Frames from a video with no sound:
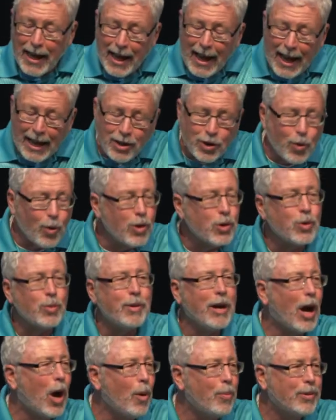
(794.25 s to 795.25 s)
and doors will
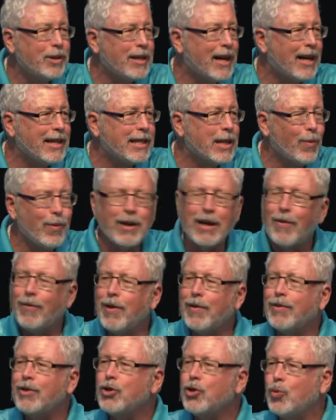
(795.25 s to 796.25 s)
be open to us that we never
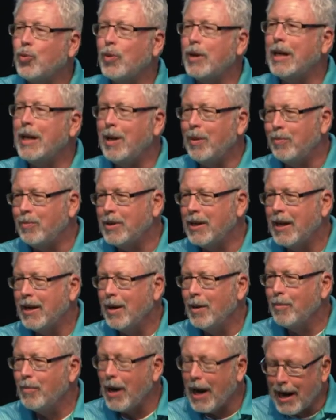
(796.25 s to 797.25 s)
even dreamed
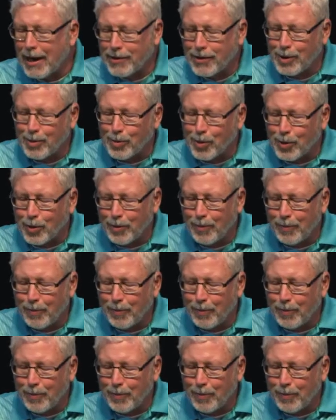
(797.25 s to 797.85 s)
possible.